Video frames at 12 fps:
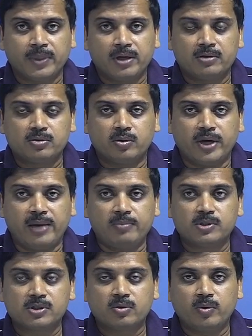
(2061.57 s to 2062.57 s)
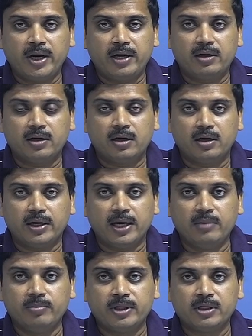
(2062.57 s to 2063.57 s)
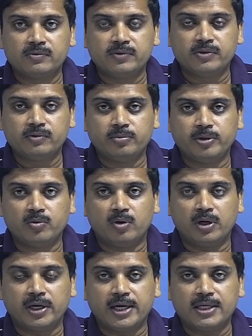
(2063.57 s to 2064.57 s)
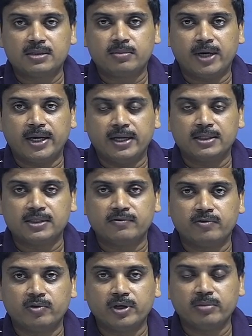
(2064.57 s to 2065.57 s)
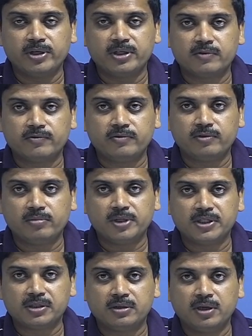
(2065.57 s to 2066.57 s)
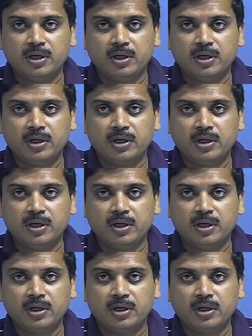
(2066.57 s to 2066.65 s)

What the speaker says: So, m squared elements which would be quantized by, let us say 14 bits of information.